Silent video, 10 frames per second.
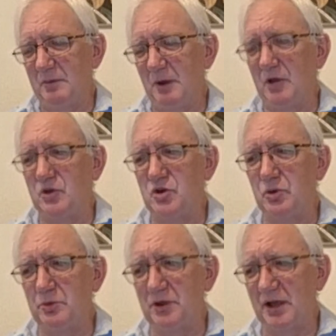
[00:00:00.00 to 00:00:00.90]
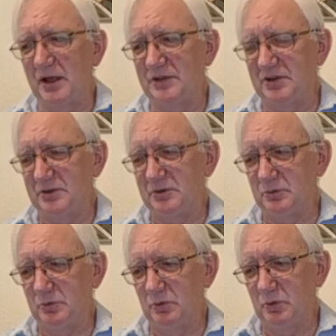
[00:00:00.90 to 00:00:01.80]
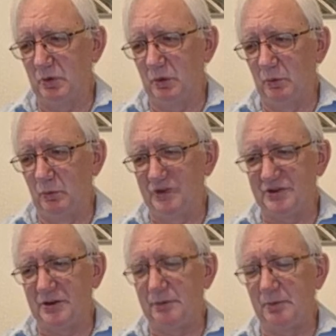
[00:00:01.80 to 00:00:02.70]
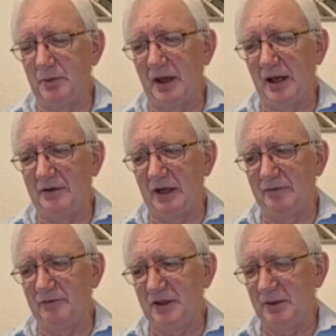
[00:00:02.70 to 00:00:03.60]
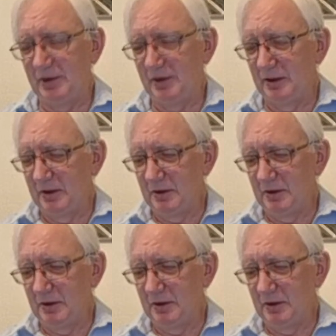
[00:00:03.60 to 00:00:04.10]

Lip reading: The accumulated wisdom and the